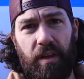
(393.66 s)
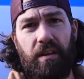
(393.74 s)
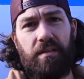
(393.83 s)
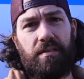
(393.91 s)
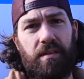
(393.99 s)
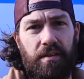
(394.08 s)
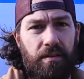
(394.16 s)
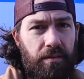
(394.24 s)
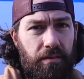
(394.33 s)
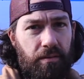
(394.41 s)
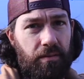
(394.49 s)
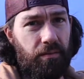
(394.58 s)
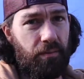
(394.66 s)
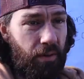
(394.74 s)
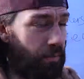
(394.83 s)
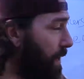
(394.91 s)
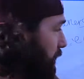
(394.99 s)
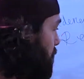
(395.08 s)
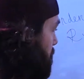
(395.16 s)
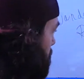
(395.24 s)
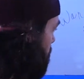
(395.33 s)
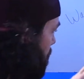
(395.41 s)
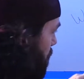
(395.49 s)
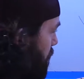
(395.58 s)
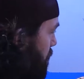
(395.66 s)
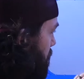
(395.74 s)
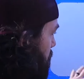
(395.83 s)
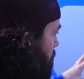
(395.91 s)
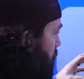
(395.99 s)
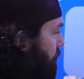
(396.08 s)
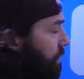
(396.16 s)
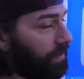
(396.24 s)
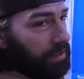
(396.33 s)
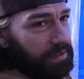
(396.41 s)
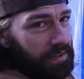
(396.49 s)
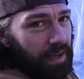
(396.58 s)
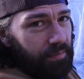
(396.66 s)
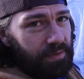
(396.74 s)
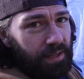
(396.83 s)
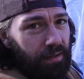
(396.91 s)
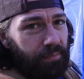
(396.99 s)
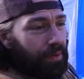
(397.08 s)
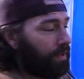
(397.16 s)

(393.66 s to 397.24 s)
so we're ready to start cutting. Everything's taped up.